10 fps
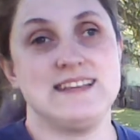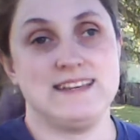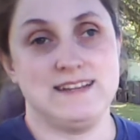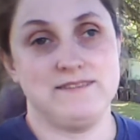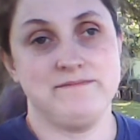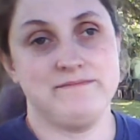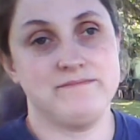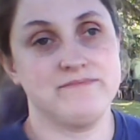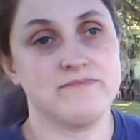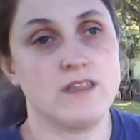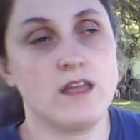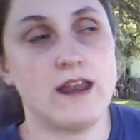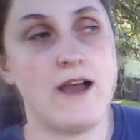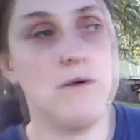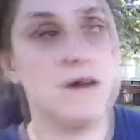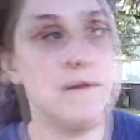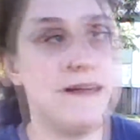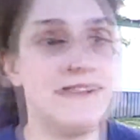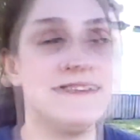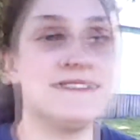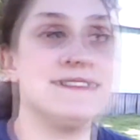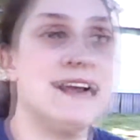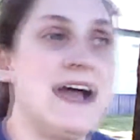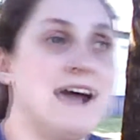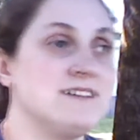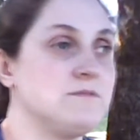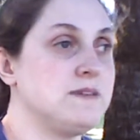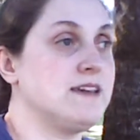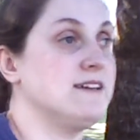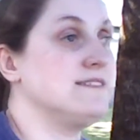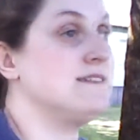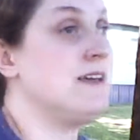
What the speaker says: singing. Now I want to make this last because,